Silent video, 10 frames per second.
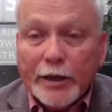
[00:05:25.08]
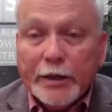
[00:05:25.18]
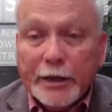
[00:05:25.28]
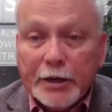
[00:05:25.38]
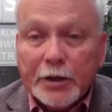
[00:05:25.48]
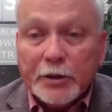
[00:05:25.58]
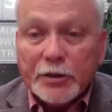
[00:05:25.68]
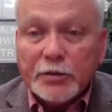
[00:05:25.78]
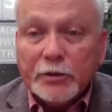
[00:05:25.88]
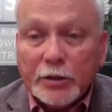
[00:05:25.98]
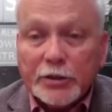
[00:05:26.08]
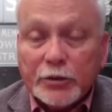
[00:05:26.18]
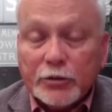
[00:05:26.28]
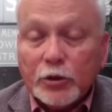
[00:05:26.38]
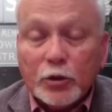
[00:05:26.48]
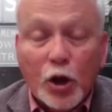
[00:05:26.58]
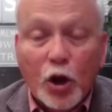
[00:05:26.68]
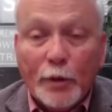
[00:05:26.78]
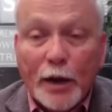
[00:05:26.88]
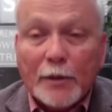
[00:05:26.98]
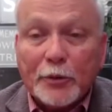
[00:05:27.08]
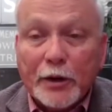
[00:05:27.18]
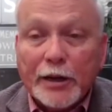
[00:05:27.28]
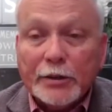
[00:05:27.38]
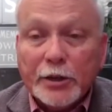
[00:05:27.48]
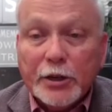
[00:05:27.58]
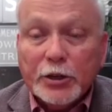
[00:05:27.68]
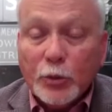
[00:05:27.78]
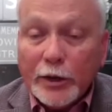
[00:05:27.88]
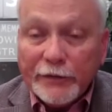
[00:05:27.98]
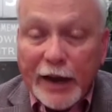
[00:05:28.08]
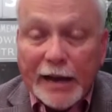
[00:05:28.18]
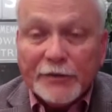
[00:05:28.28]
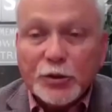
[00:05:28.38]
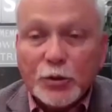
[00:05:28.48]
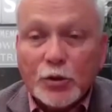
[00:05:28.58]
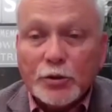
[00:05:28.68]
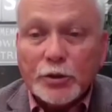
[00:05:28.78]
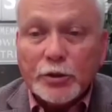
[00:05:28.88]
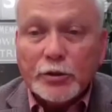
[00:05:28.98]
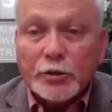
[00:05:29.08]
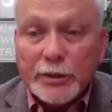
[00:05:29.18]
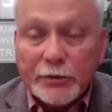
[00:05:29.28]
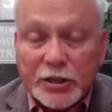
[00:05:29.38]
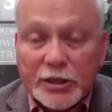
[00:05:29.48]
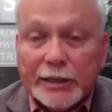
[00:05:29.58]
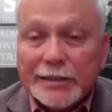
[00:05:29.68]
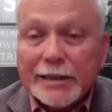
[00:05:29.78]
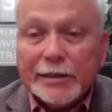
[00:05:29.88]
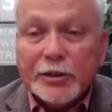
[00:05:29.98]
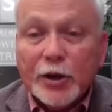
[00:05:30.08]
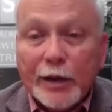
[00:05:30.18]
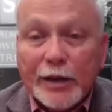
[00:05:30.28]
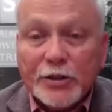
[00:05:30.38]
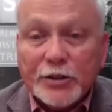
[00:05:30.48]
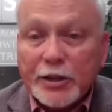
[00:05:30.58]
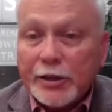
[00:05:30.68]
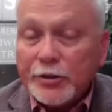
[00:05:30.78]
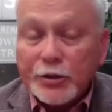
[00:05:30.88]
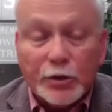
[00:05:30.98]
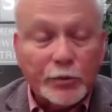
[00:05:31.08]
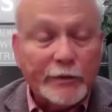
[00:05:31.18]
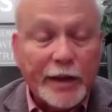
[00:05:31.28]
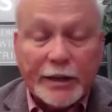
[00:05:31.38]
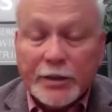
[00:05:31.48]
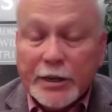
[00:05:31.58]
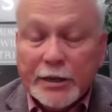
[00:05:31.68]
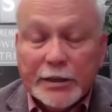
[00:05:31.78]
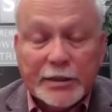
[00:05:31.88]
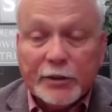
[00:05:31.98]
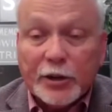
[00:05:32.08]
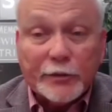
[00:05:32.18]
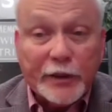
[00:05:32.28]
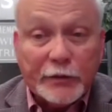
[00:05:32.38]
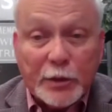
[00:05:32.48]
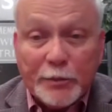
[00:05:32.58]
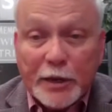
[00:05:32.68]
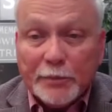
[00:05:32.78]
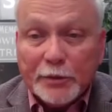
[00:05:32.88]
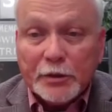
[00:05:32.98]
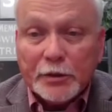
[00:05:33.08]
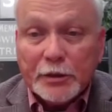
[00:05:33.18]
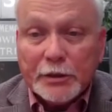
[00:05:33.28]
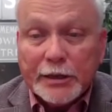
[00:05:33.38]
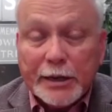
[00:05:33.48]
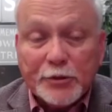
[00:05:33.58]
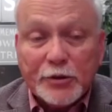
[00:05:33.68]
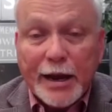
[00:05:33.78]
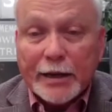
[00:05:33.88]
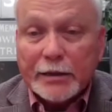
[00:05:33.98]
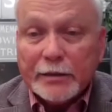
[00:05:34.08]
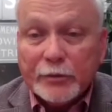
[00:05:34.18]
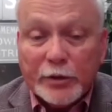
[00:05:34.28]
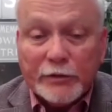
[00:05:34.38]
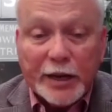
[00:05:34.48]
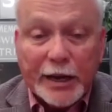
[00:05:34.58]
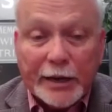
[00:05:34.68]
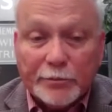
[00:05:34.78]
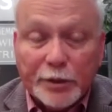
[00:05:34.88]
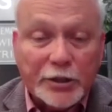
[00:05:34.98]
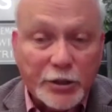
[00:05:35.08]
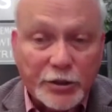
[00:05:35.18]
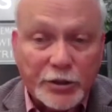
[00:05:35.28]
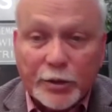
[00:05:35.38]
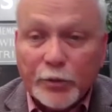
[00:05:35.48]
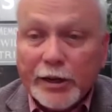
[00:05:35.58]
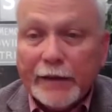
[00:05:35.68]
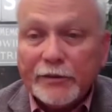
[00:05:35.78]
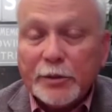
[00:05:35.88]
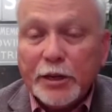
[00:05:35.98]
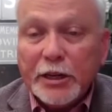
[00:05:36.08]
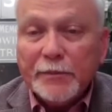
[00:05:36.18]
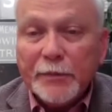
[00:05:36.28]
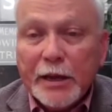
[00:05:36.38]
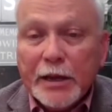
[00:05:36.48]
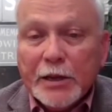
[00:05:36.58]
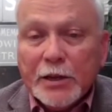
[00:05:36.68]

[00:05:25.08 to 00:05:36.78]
We here in Central Oklahoma operate 25 stores and 17 attended donation centers. So we've got 750 people to keep track of. We've got budgets that we have to meet.